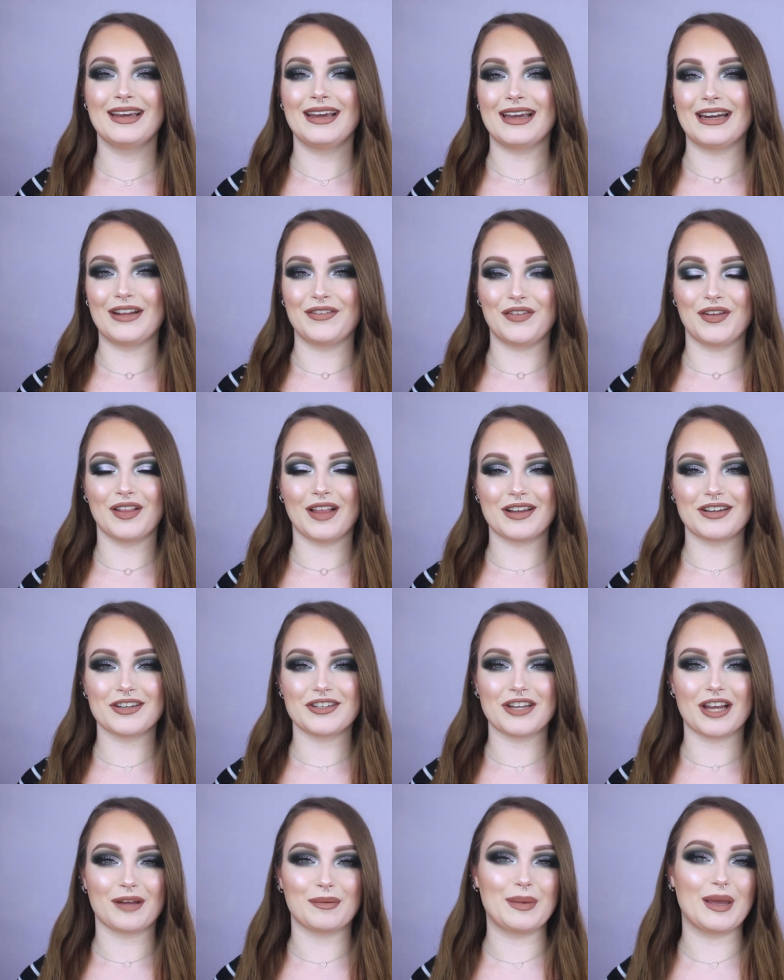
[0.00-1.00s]
And if you'd like to
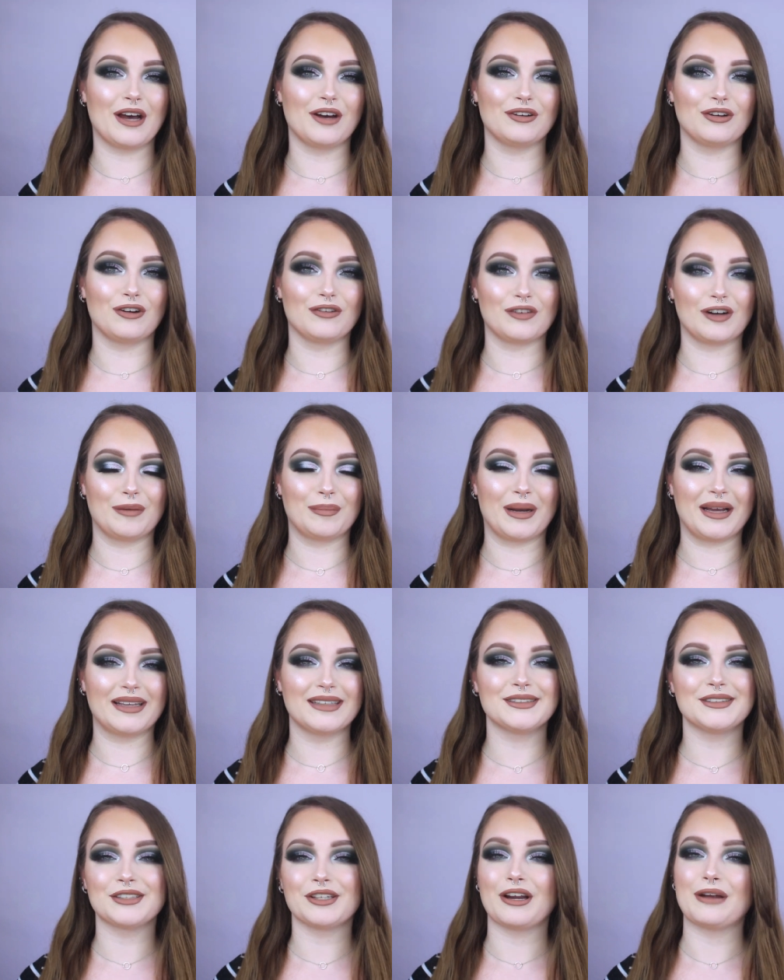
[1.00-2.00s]
check me out over on my
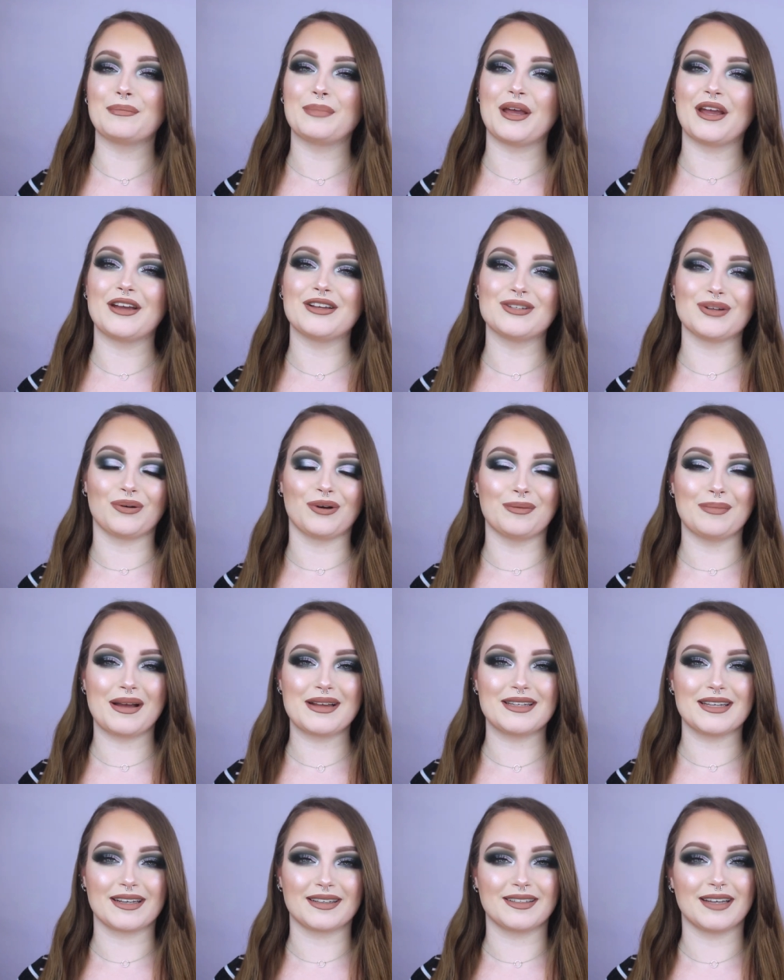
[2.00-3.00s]
Instagram page or my
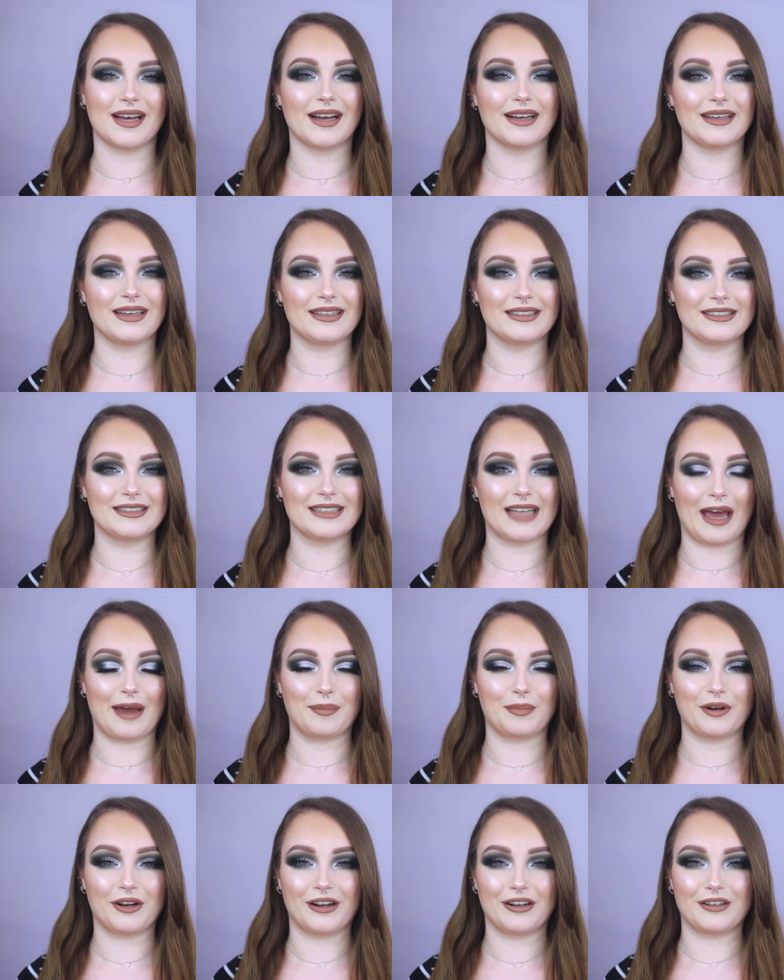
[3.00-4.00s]
TikTok, it is
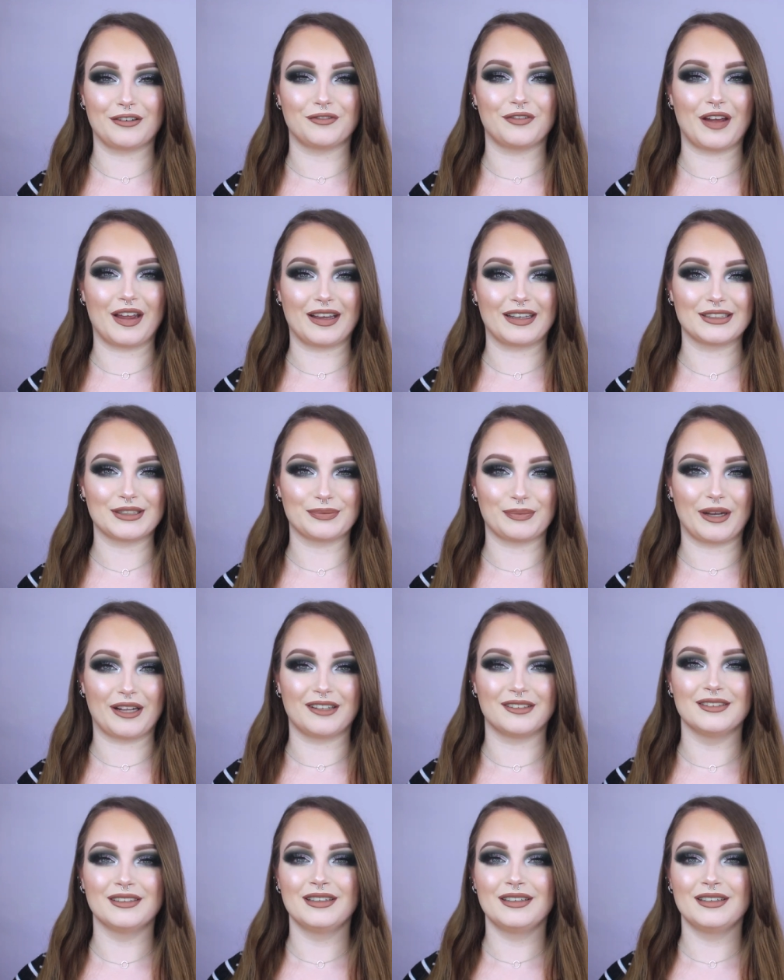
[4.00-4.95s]
at Breyonna Faye as well.